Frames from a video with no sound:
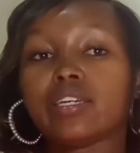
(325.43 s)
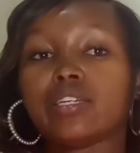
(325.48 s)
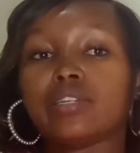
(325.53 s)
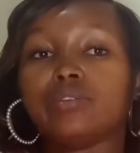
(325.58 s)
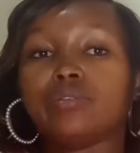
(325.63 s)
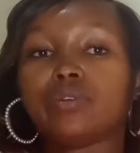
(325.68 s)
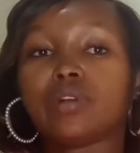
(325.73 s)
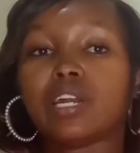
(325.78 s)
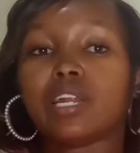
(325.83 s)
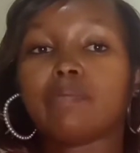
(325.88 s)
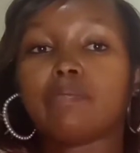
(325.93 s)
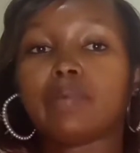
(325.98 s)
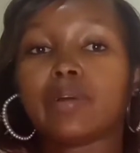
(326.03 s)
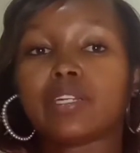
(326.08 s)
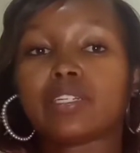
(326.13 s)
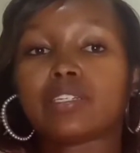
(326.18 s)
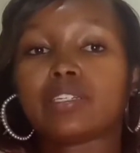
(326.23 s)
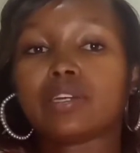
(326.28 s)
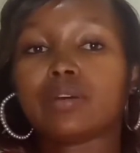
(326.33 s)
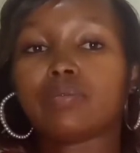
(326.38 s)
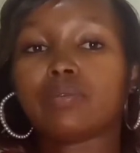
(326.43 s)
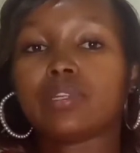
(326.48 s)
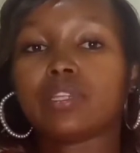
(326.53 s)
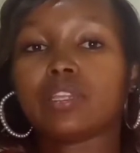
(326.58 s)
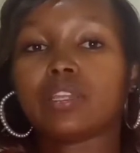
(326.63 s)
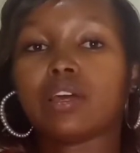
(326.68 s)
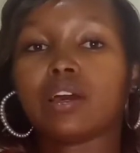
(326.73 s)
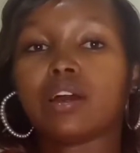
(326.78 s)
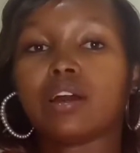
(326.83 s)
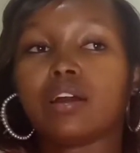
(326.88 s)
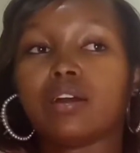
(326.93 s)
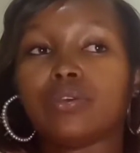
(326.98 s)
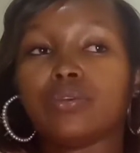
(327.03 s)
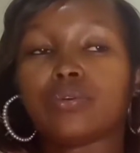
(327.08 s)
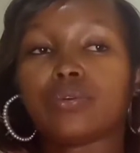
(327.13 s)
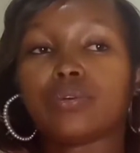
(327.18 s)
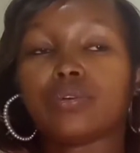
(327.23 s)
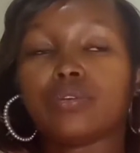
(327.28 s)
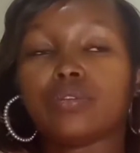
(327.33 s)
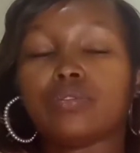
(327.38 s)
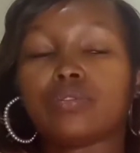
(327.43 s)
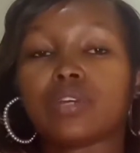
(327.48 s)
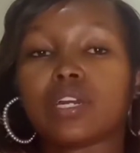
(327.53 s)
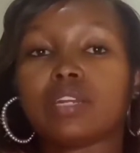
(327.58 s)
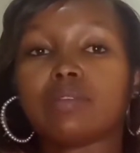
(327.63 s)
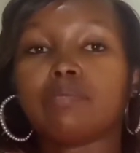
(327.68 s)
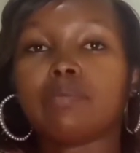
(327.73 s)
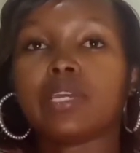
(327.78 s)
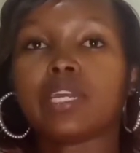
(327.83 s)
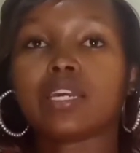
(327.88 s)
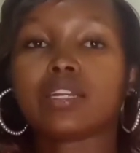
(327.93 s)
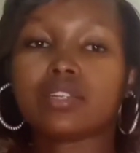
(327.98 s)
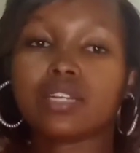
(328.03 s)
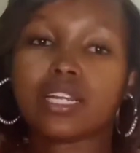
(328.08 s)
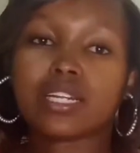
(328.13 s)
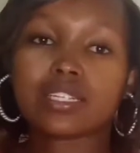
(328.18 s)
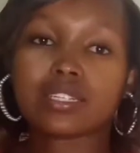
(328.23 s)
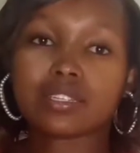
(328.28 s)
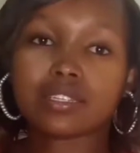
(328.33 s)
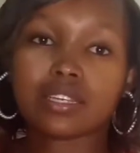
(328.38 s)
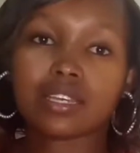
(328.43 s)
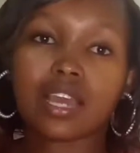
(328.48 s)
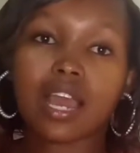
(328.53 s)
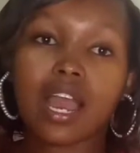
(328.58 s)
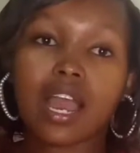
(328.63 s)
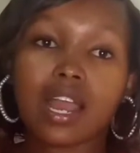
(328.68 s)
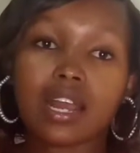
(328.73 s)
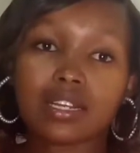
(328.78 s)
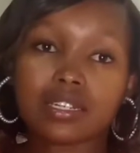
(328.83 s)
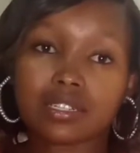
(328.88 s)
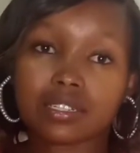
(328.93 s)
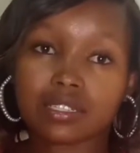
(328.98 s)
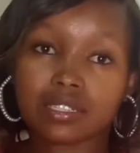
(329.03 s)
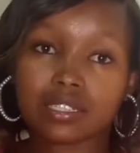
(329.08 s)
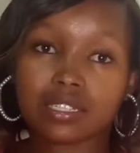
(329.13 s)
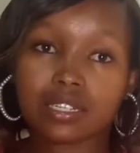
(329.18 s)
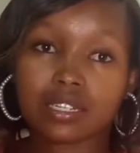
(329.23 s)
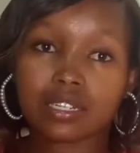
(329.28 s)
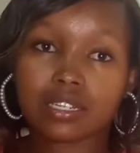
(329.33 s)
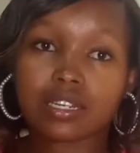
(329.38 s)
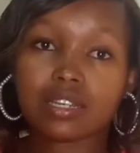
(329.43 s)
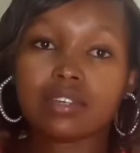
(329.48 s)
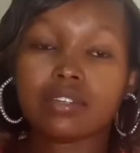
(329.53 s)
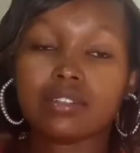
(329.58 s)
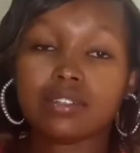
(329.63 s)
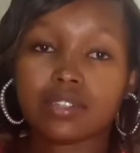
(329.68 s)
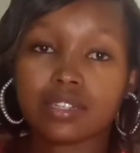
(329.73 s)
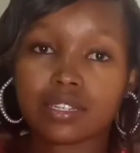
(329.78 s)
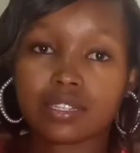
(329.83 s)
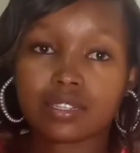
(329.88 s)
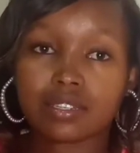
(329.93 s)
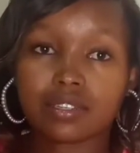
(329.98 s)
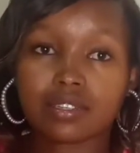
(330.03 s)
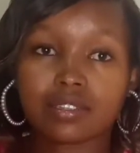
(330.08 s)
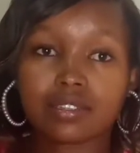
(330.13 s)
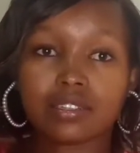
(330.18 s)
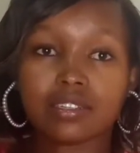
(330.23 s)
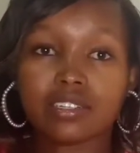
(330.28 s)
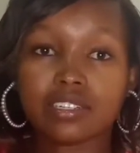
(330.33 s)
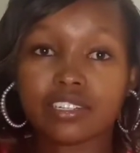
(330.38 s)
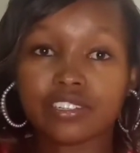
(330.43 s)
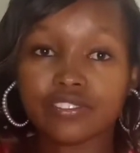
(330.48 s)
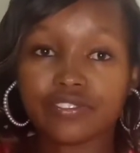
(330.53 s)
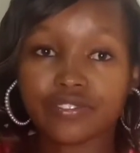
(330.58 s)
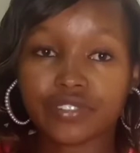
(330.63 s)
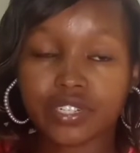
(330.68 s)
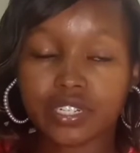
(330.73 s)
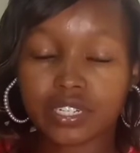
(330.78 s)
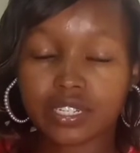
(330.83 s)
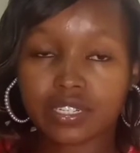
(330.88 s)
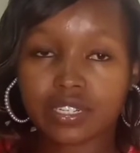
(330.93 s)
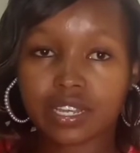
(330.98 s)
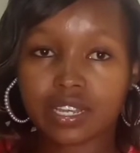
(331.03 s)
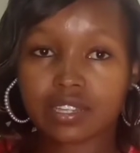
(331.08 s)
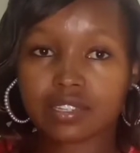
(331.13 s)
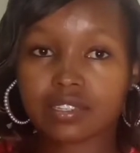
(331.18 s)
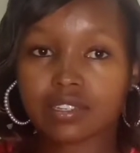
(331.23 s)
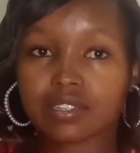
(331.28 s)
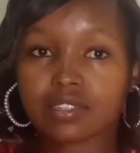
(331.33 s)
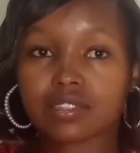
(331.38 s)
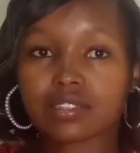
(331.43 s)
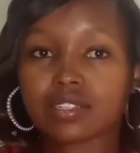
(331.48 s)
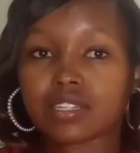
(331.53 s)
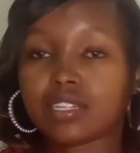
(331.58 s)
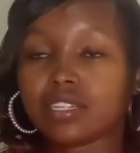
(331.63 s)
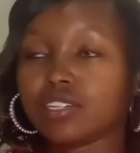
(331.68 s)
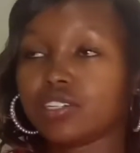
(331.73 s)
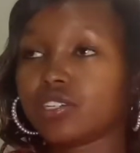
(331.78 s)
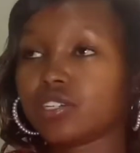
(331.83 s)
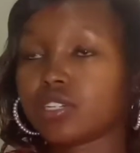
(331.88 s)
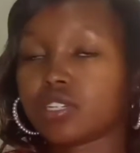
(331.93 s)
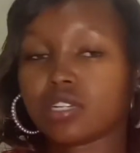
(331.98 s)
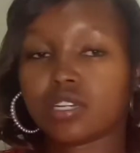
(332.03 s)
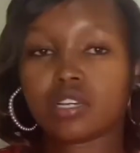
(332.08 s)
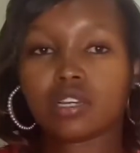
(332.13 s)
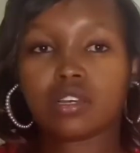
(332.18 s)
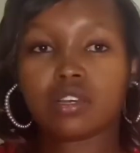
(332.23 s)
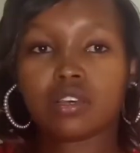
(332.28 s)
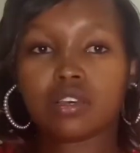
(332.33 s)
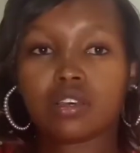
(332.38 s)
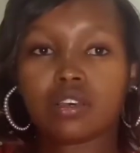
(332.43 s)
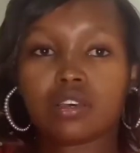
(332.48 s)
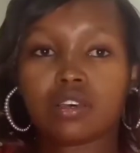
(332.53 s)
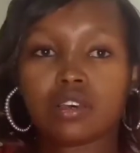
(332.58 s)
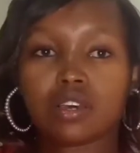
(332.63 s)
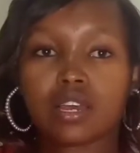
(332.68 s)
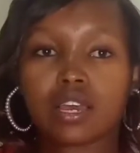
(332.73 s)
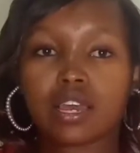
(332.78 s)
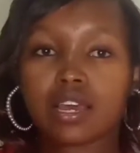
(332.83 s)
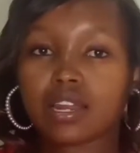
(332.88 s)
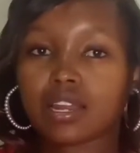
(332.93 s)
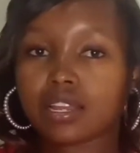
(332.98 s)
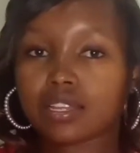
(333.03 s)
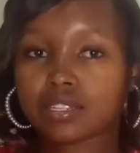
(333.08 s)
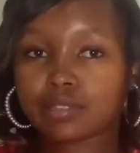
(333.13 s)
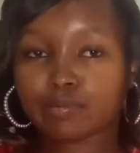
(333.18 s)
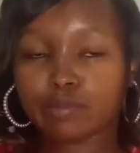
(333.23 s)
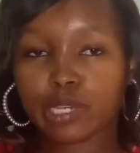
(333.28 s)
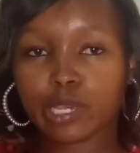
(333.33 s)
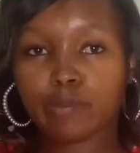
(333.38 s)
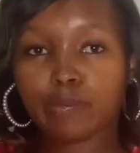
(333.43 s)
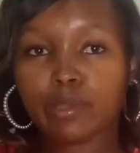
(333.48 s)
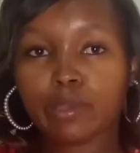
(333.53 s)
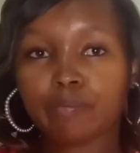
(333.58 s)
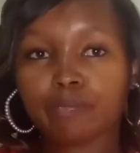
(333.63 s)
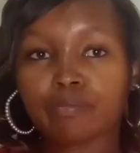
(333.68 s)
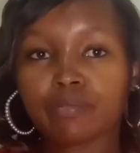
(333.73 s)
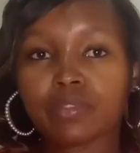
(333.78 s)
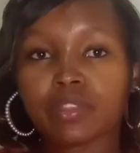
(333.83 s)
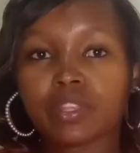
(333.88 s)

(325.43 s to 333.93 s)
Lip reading: you can partner with you can make, let's say, 100 dresses in different sizes and colors maybe.